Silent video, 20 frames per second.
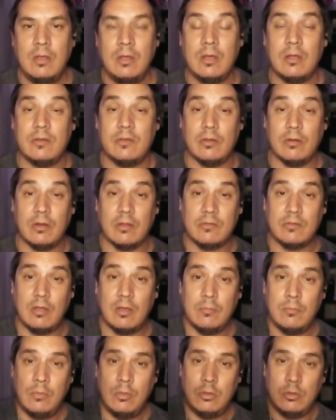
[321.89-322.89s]
Until next
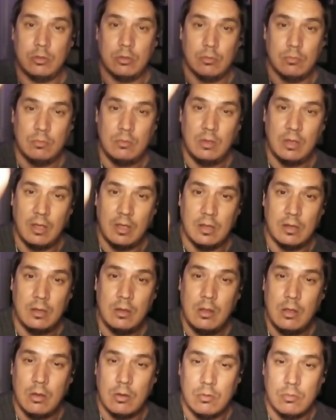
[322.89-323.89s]
time,
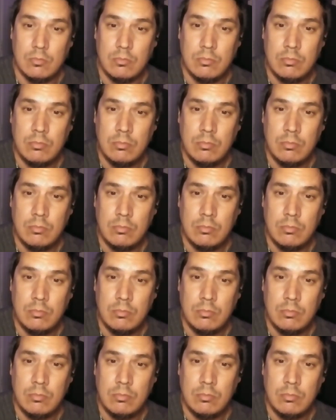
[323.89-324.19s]
U-N-O.